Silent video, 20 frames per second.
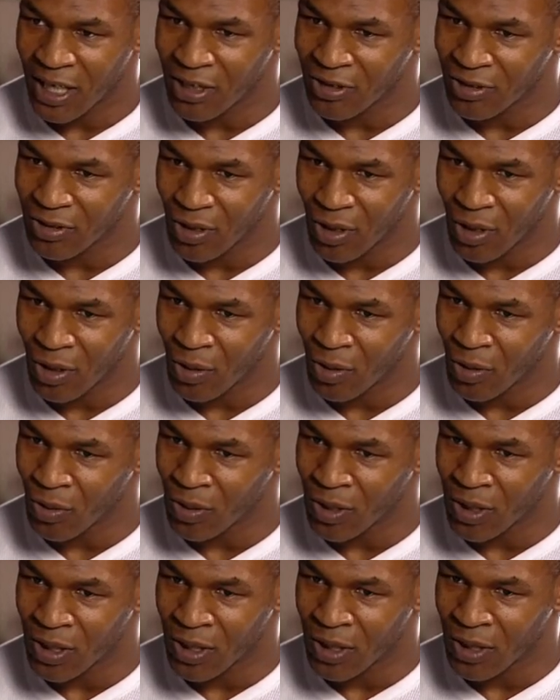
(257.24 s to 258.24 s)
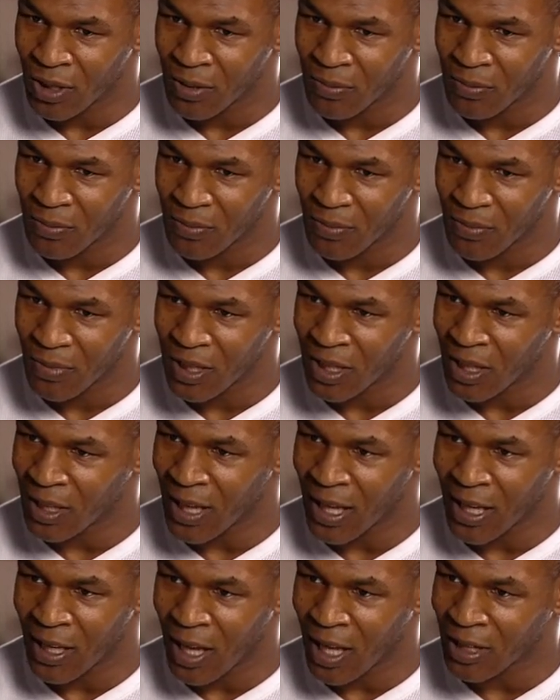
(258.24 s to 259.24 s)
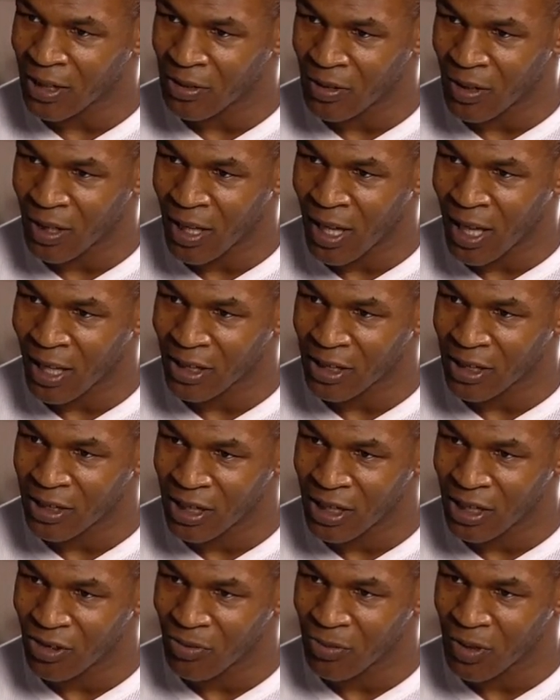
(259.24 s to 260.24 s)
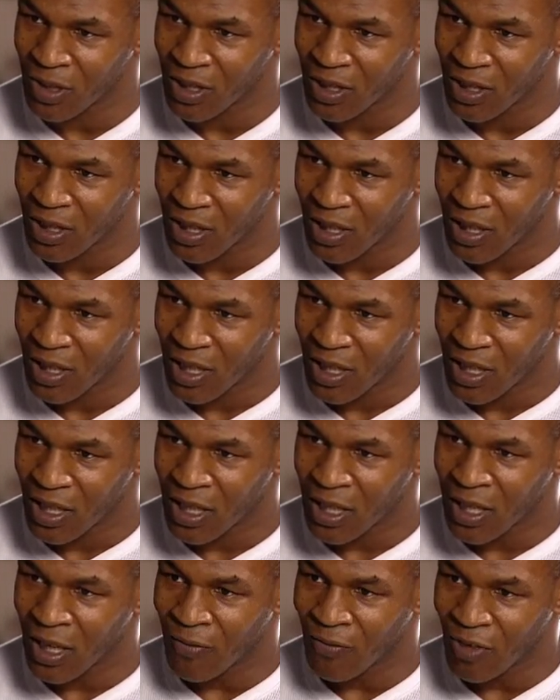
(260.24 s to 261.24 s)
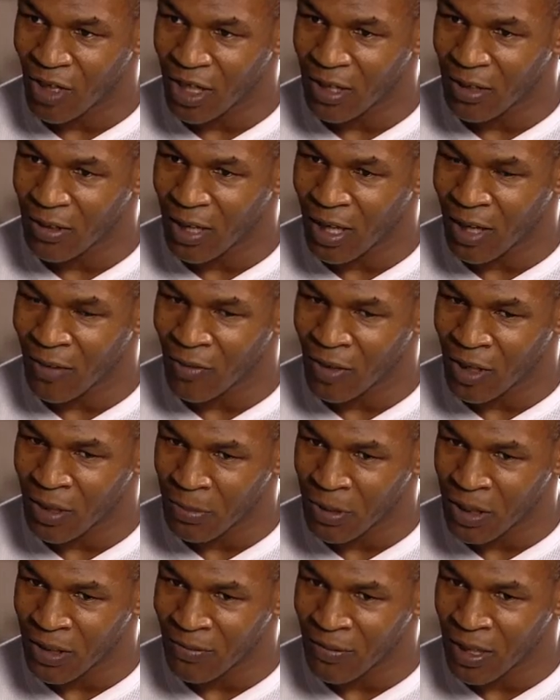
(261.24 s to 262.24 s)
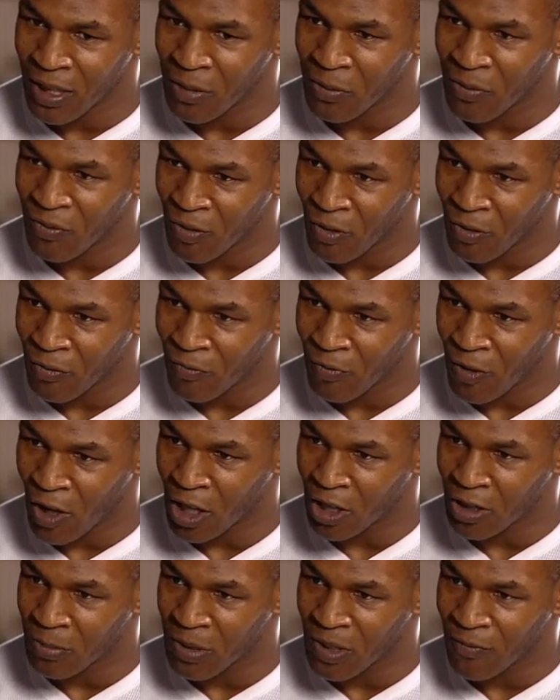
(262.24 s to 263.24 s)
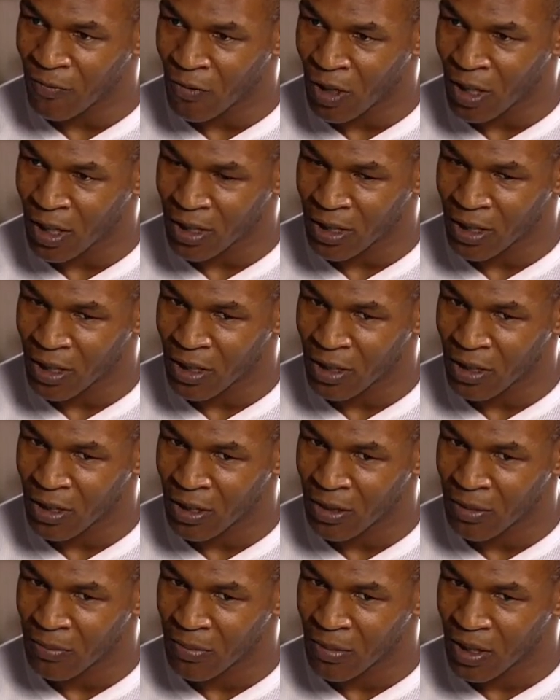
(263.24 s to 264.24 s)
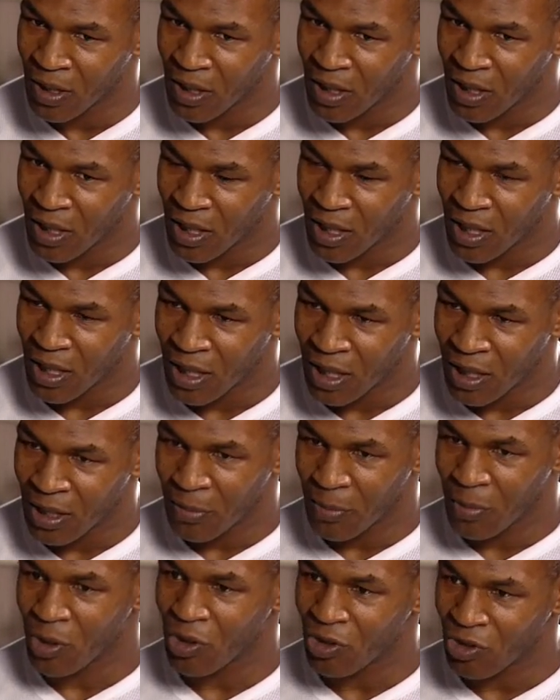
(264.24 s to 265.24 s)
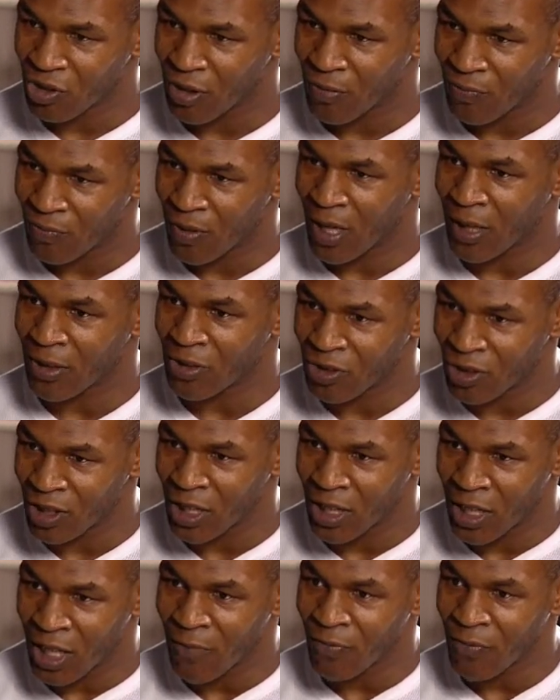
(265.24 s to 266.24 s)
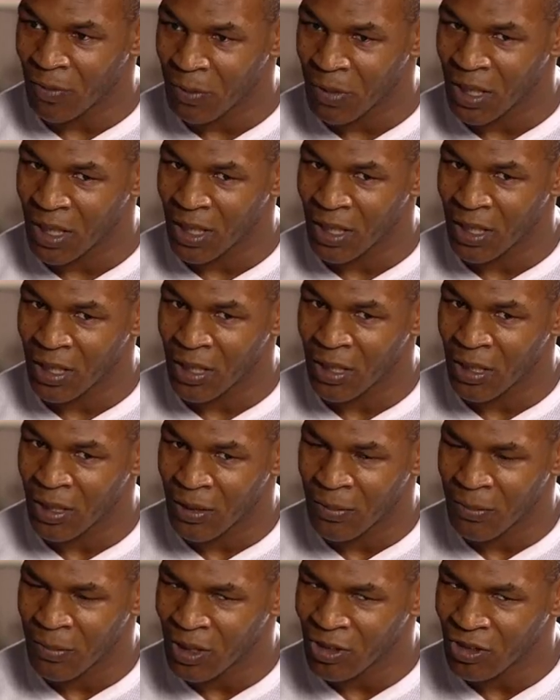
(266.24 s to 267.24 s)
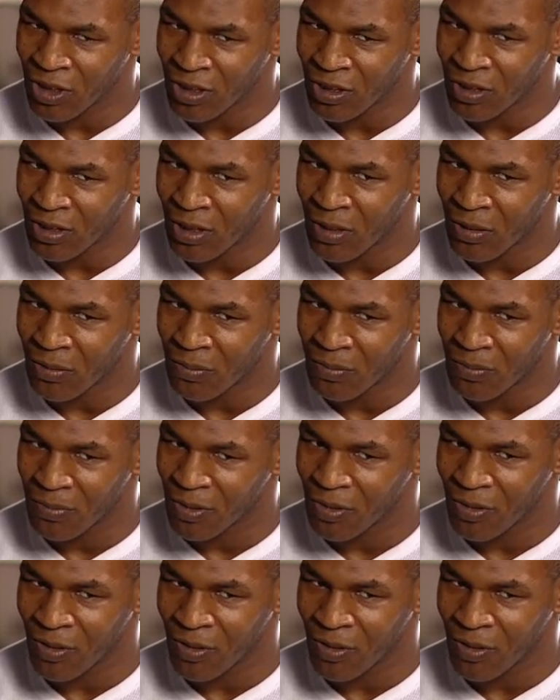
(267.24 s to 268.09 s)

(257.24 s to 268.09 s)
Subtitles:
He aged old, and he has had a lot to teach me. And I really believe that he was real fond of me. In fact, that in the position of actually loving me, and it just